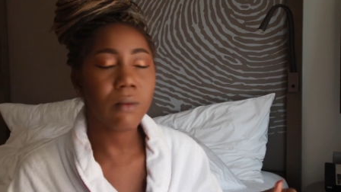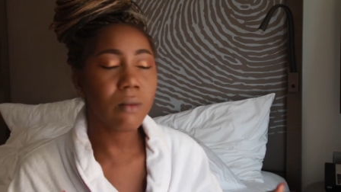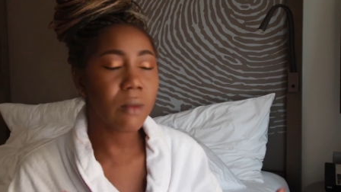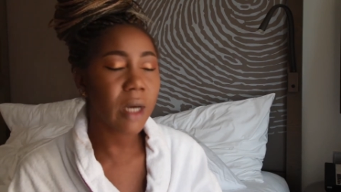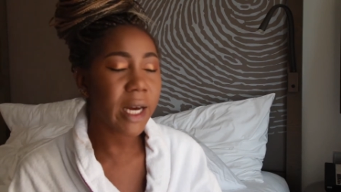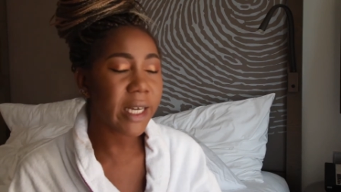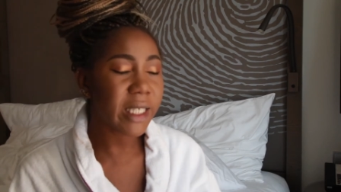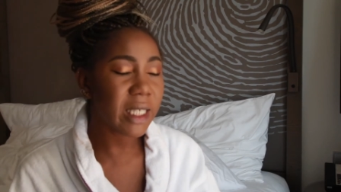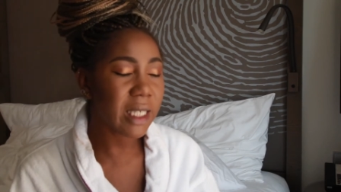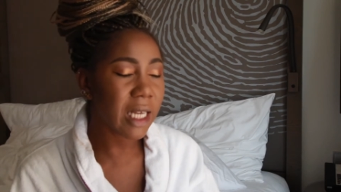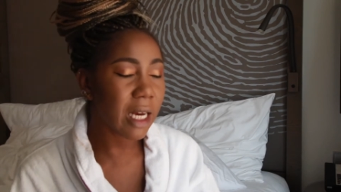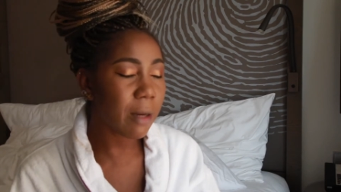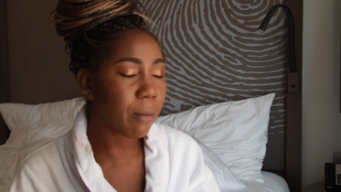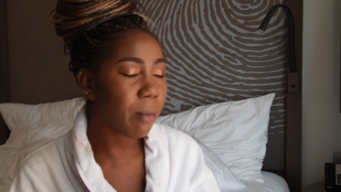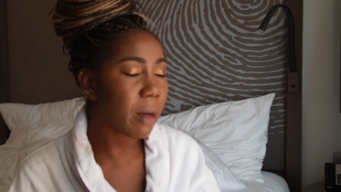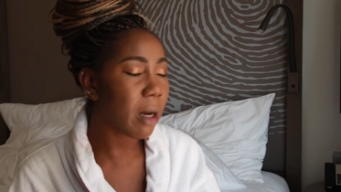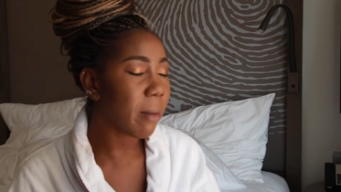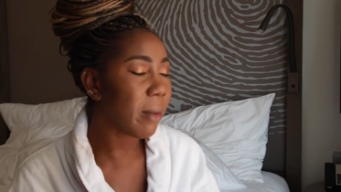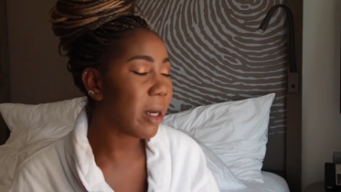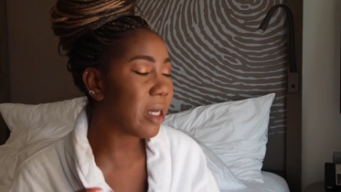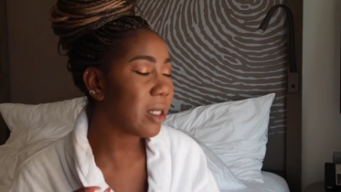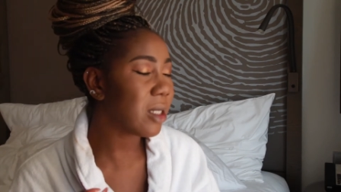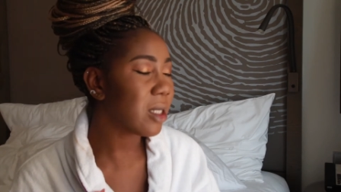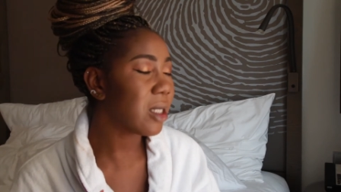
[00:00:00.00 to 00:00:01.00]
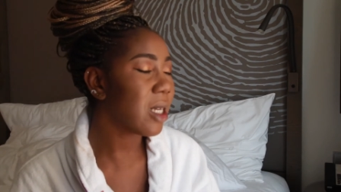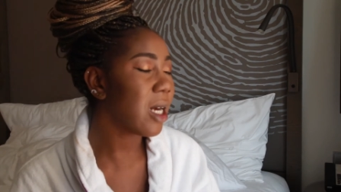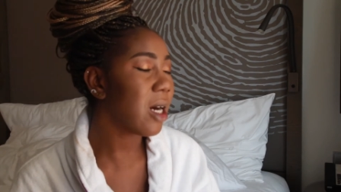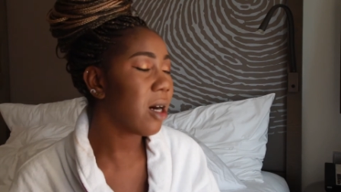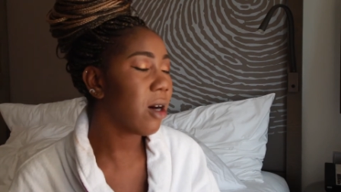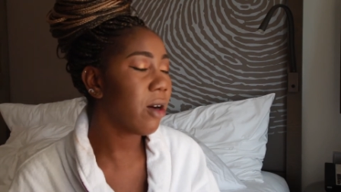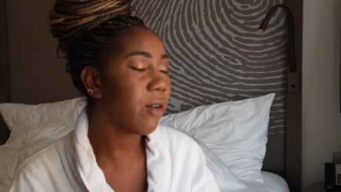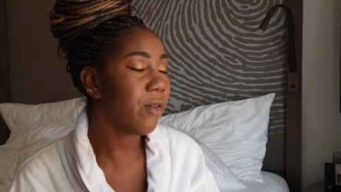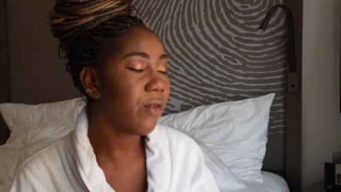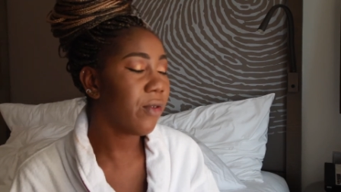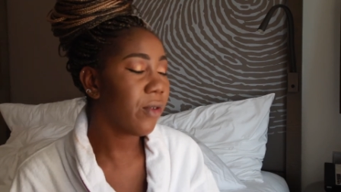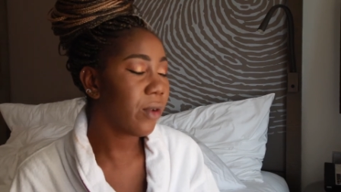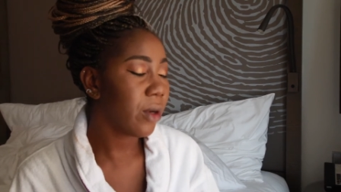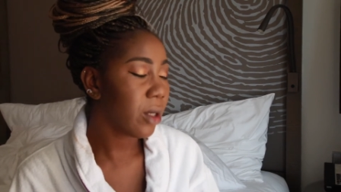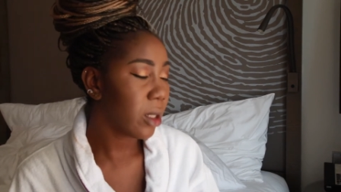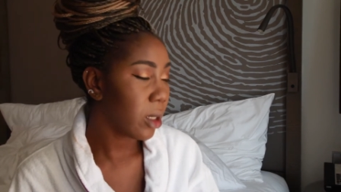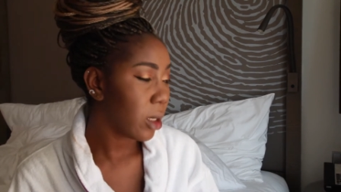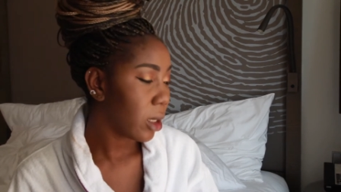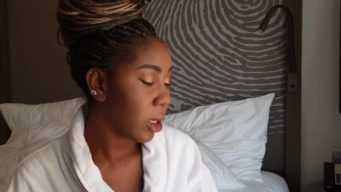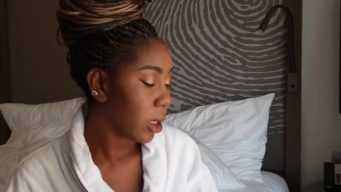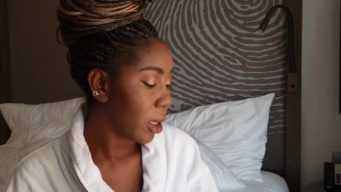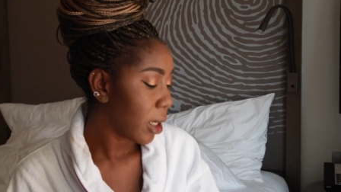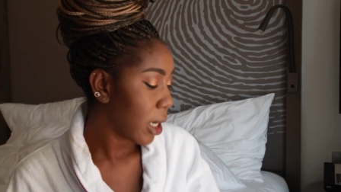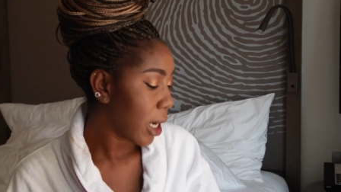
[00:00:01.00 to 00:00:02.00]
I sat by myself
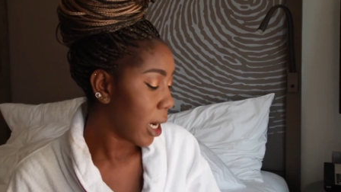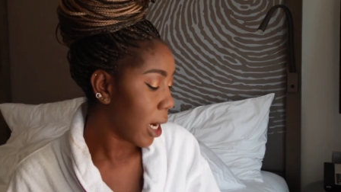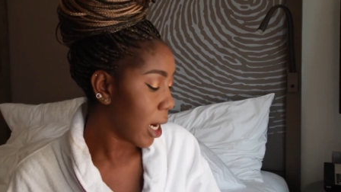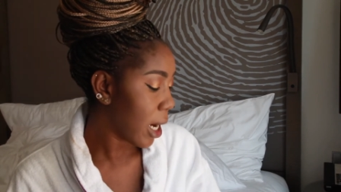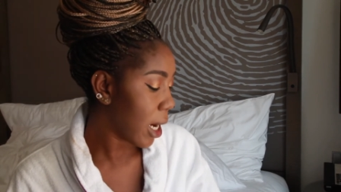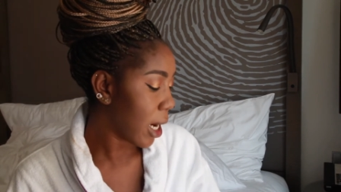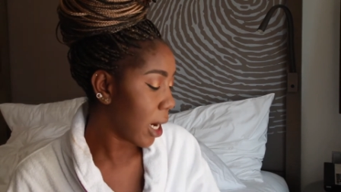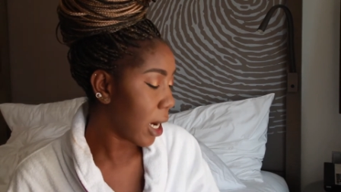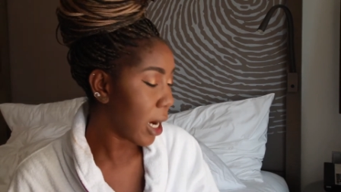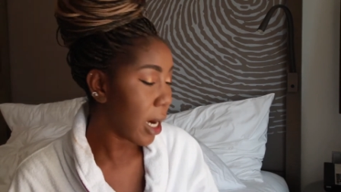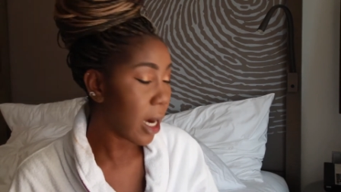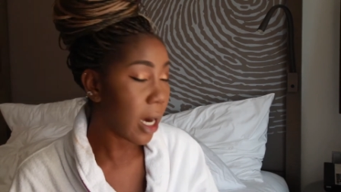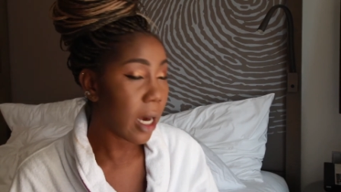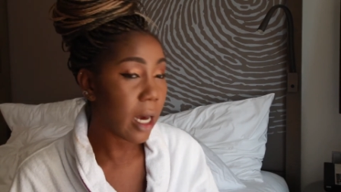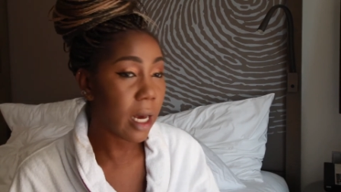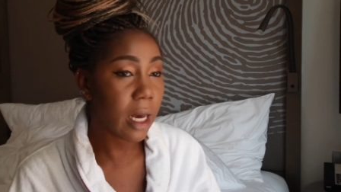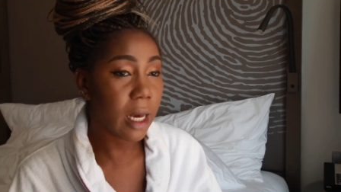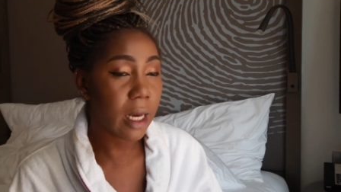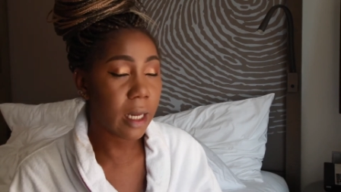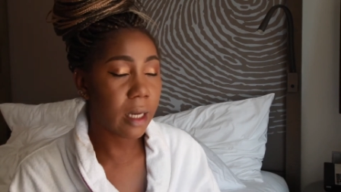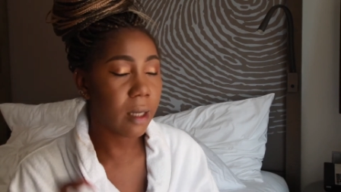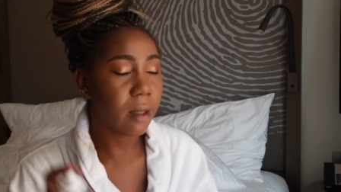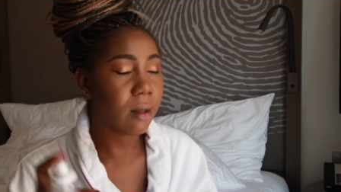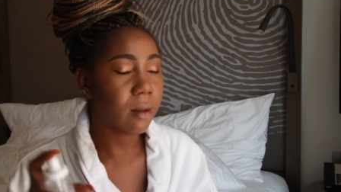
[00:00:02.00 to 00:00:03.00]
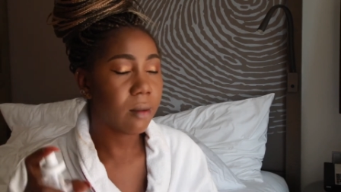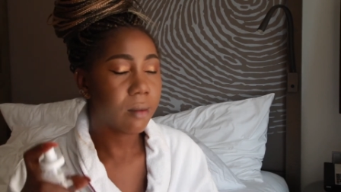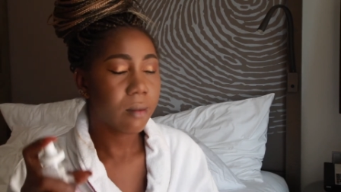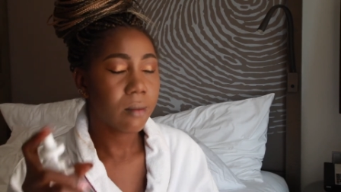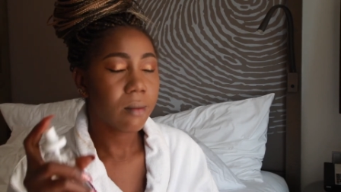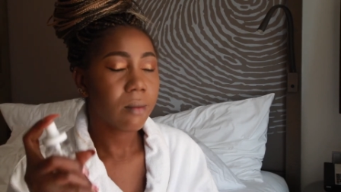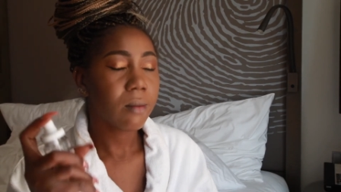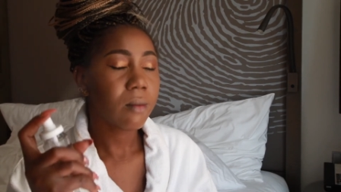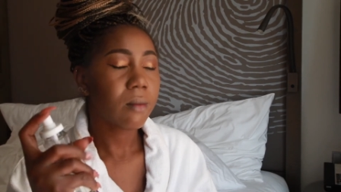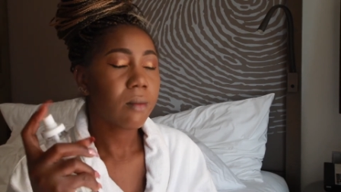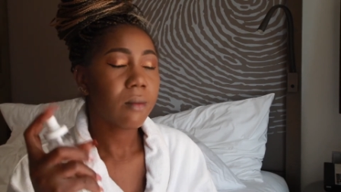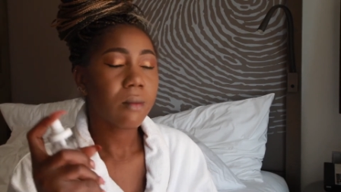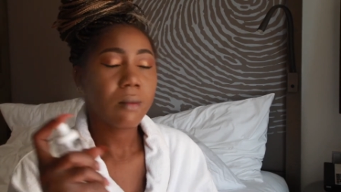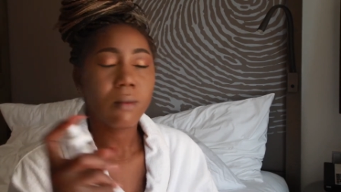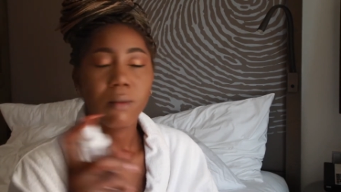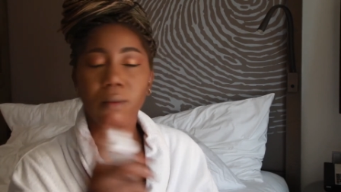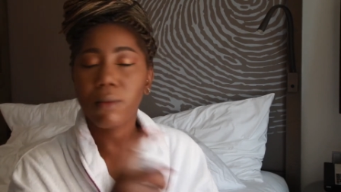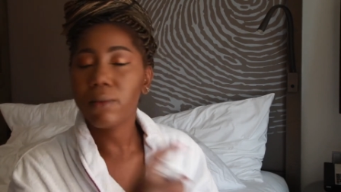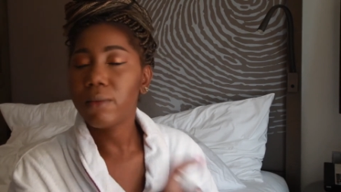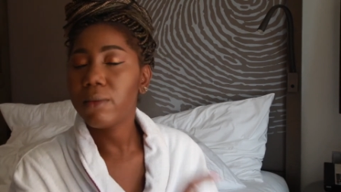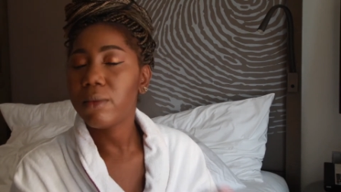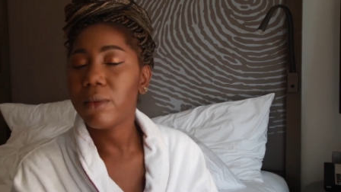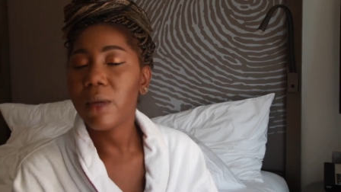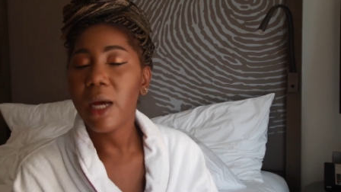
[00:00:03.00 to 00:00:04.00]
and
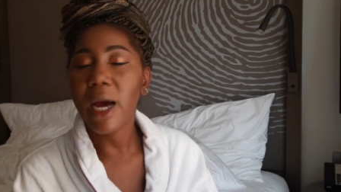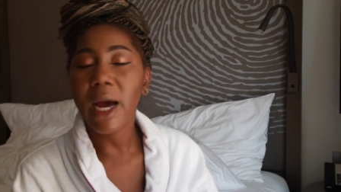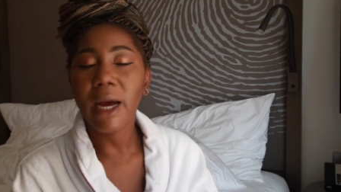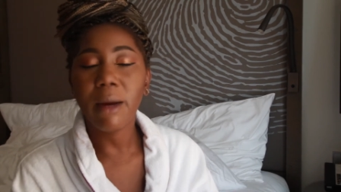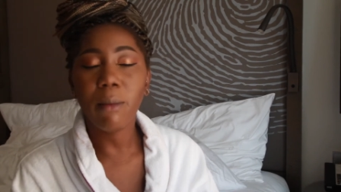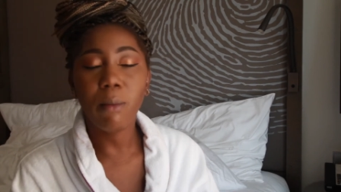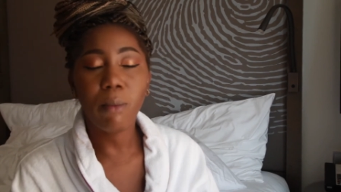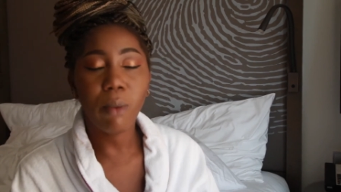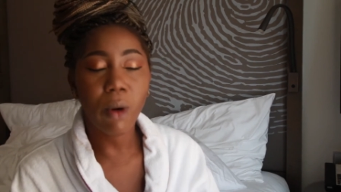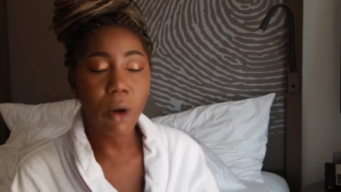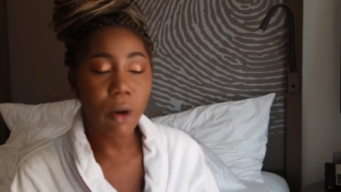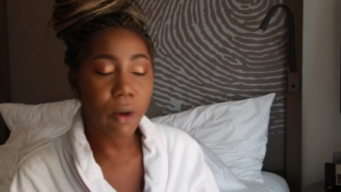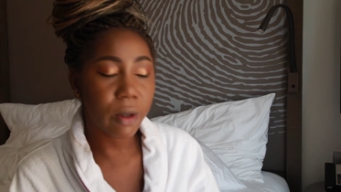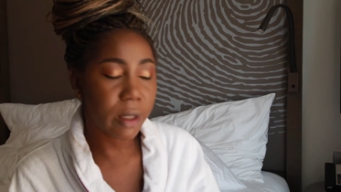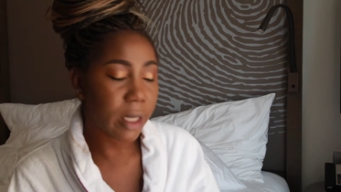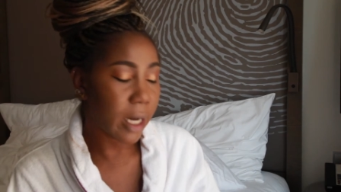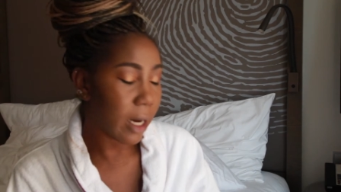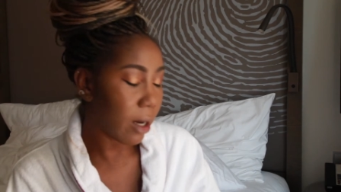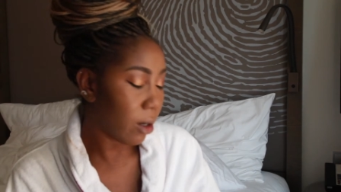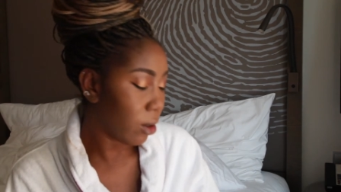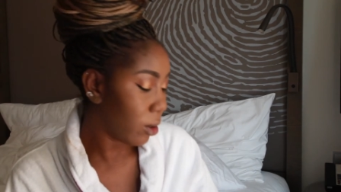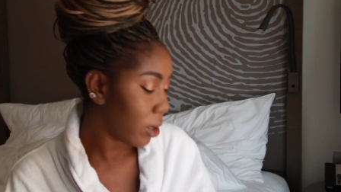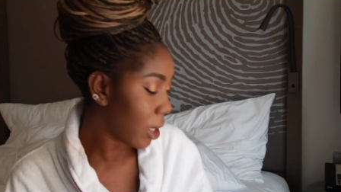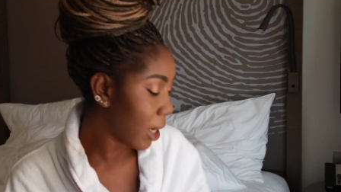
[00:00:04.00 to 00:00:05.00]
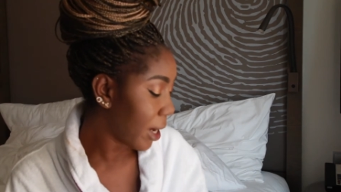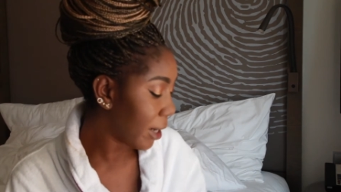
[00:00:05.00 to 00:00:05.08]
I bawled out.